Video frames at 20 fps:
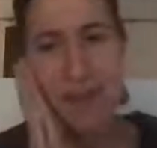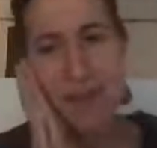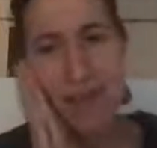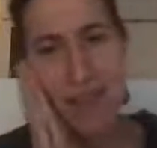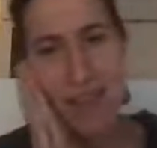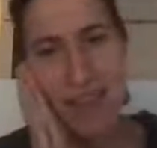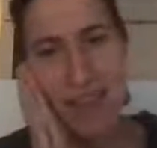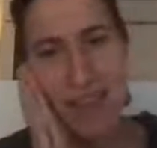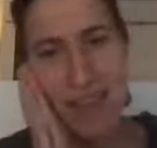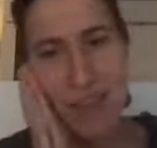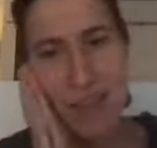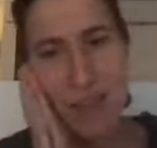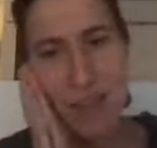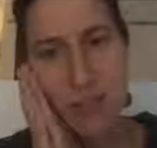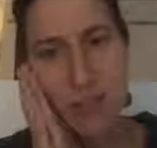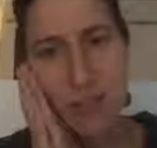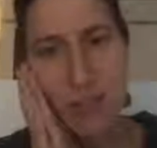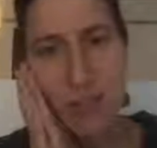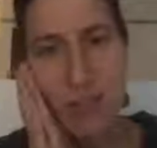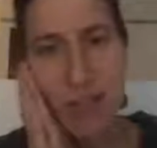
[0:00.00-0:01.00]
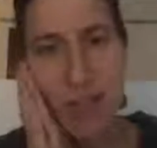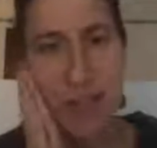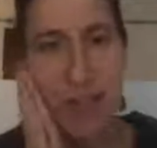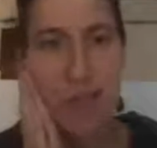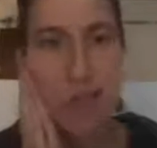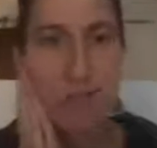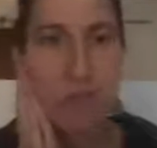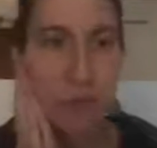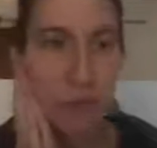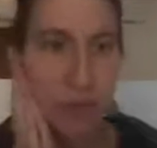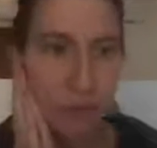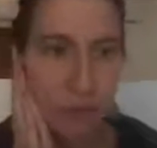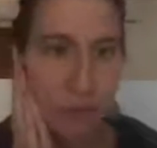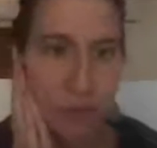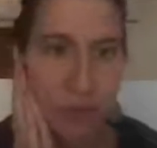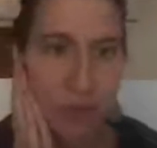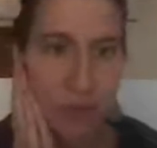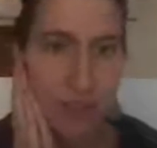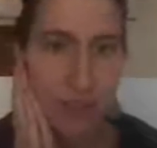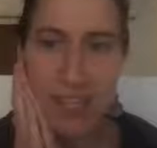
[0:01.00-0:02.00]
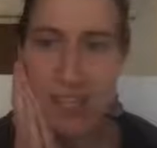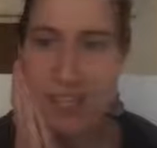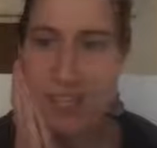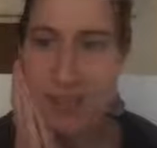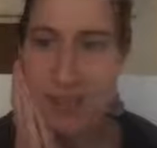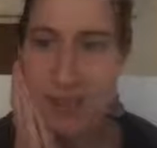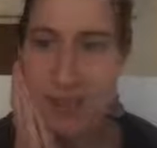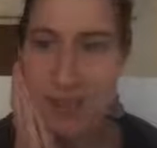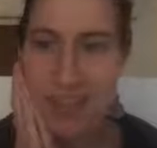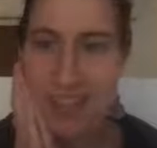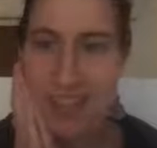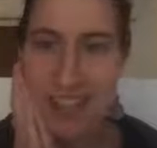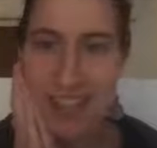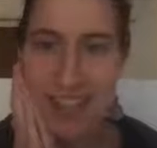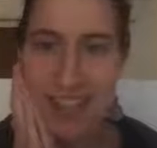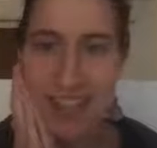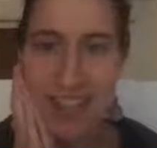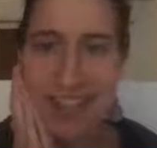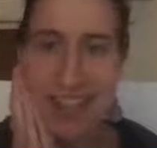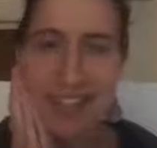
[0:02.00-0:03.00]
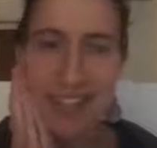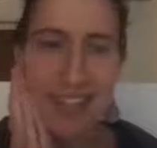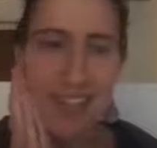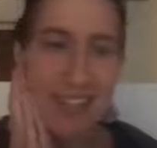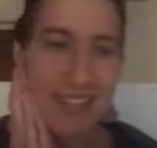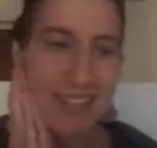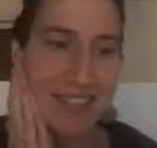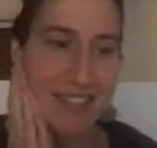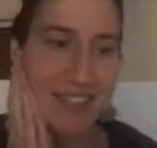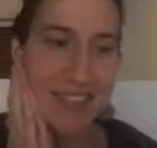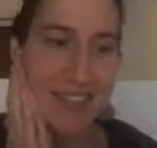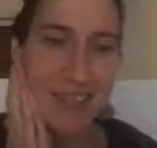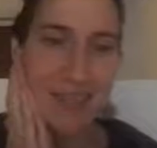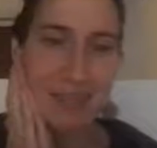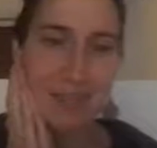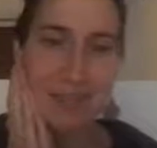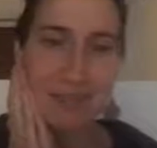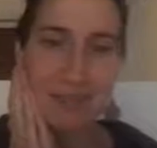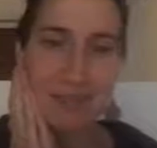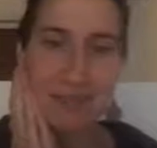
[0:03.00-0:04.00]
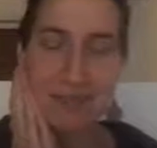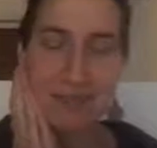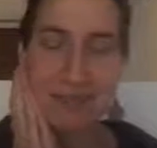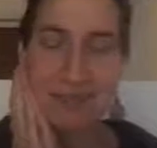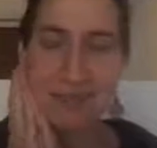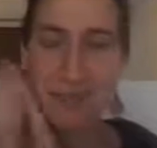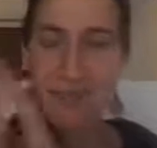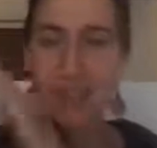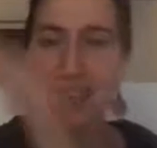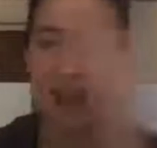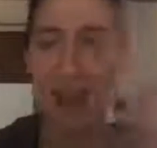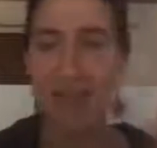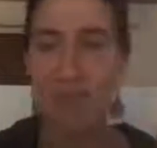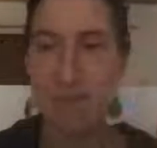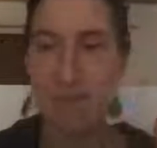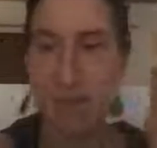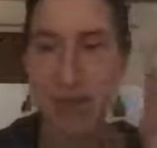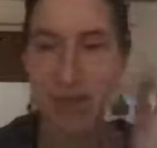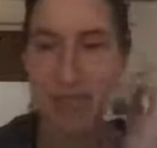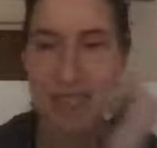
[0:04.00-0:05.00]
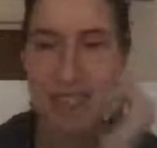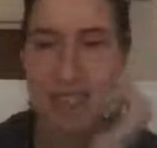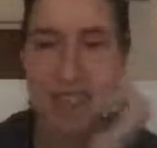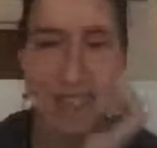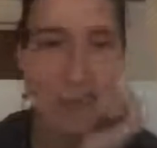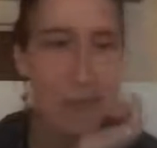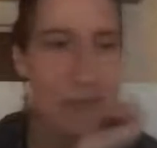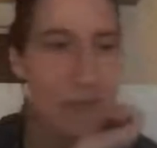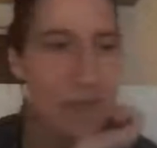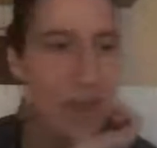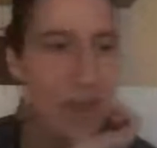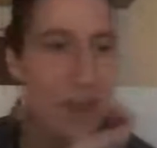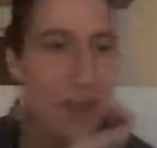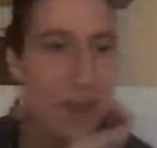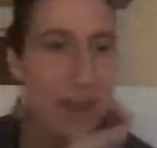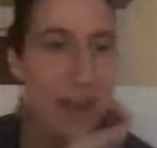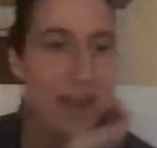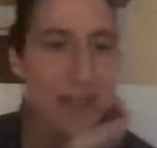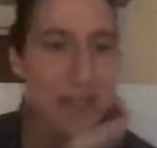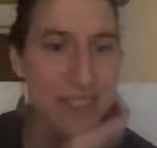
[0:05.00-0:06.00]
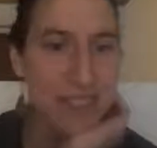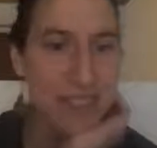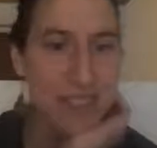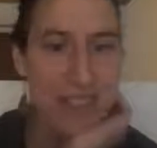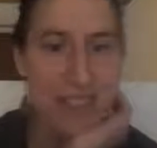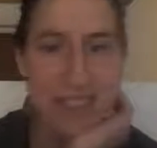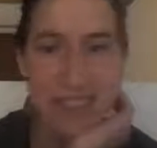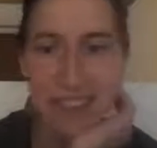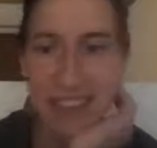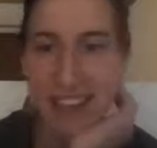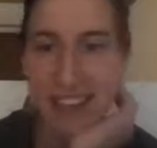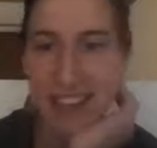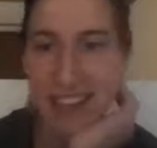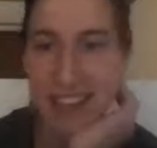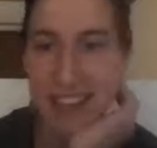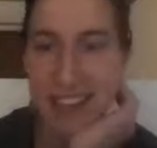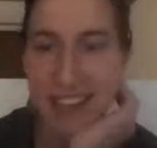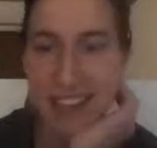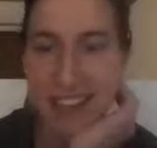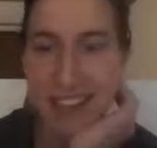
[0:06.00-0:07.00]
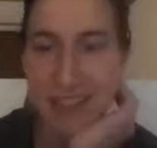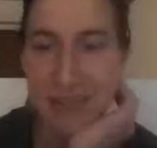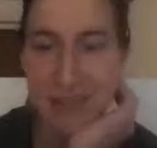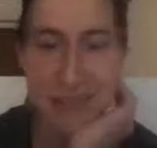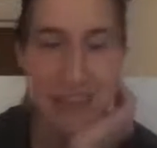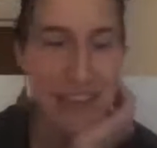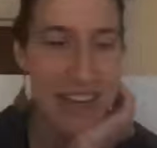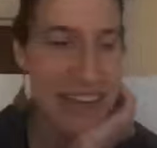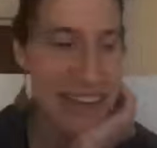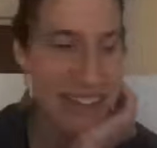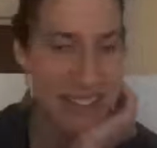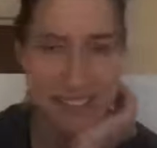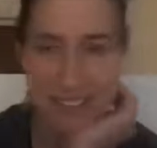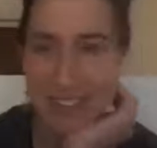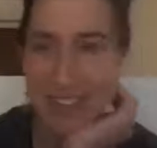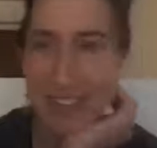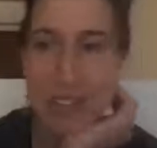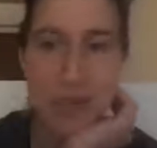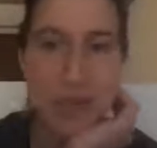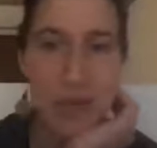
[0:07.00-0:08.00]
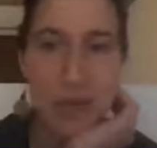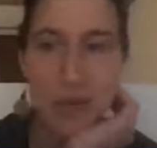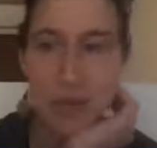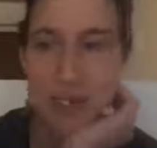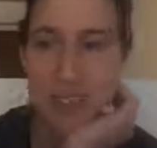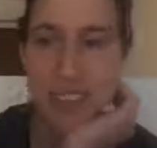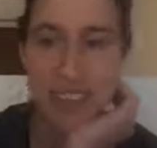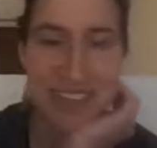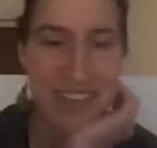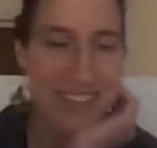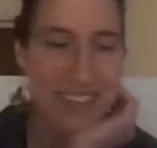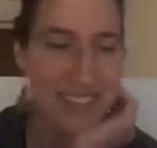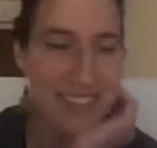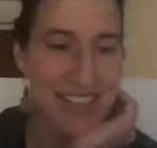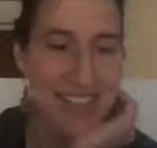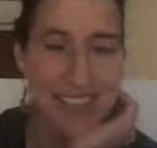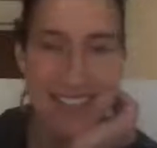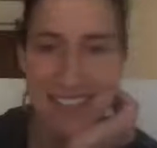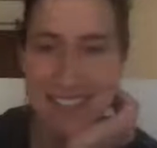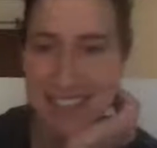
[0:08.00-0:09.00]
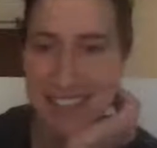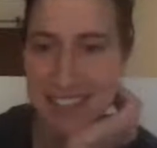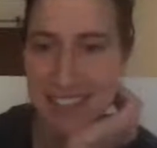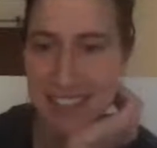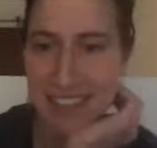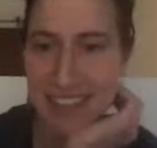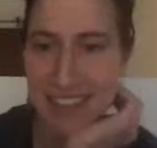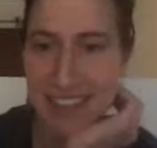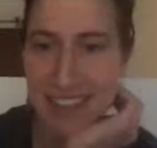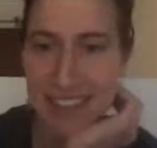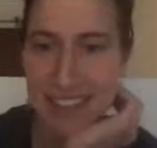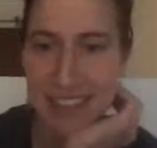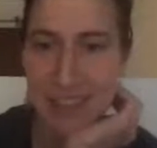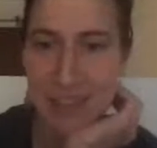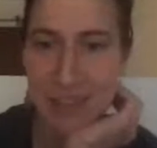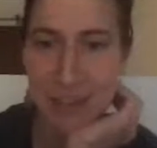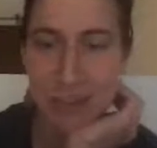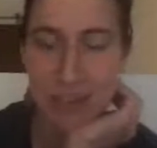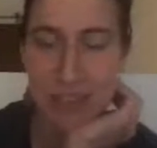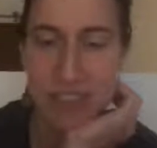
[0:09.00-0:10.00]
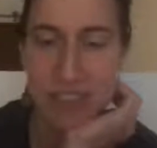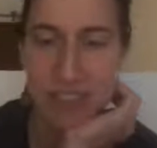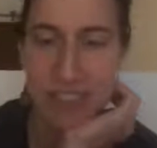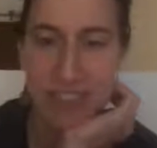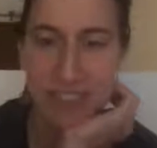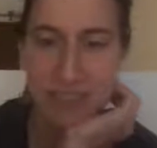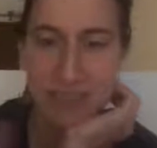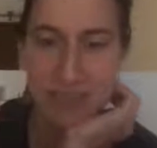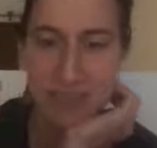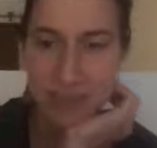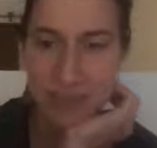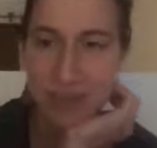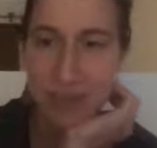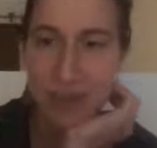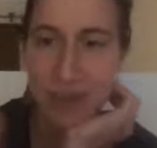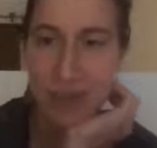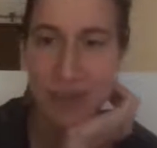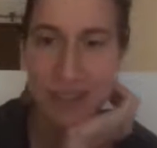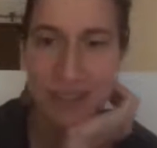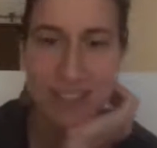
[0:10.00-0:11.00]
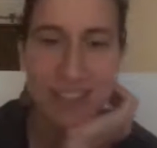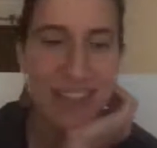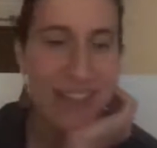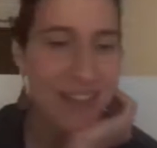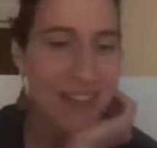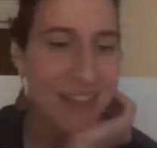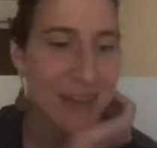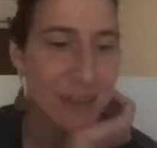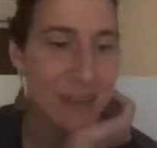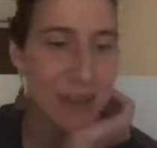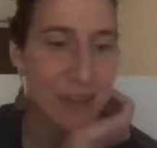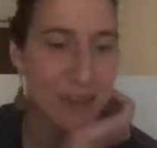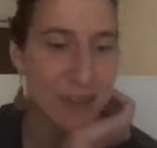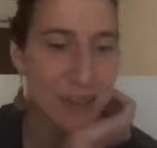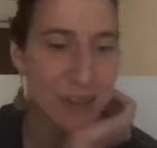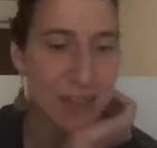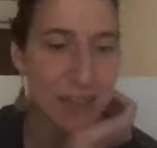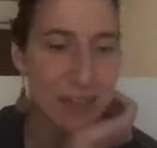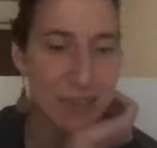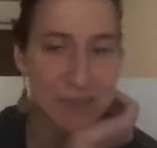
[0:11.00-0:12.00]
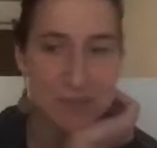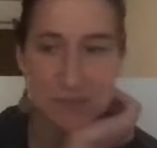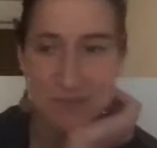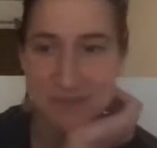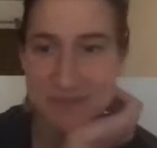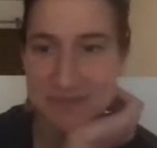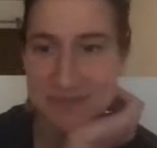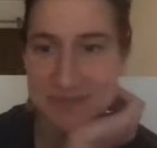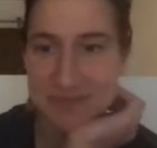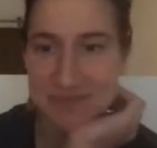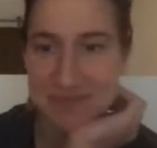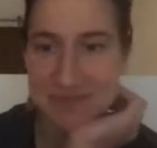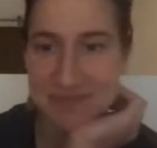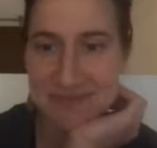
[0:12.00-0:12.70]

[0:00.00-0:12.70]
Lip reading: Okay, yeah, and thank you so much. Have beautiful days and weekend ahead, and yeah, I'll see some of you around, and if I don't, I send love and wellness. Okay, bye for now.